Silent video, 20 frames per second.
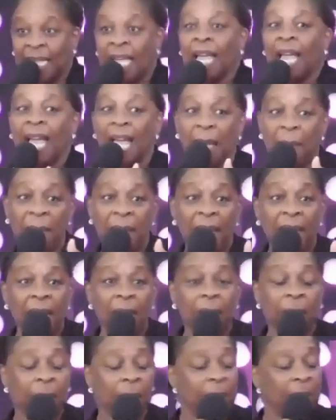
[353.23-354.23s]
Amen?
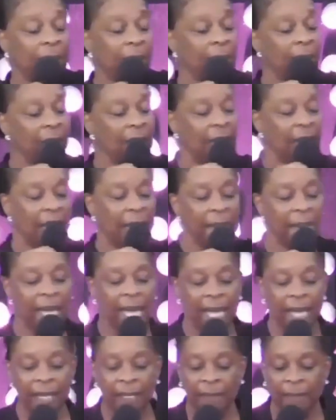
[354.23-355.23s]

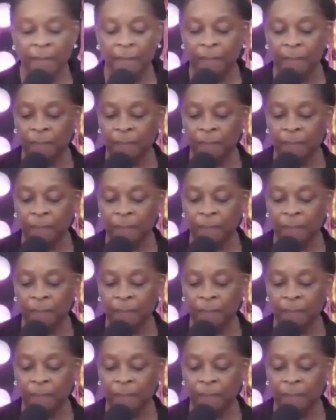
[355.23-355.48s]
Amen.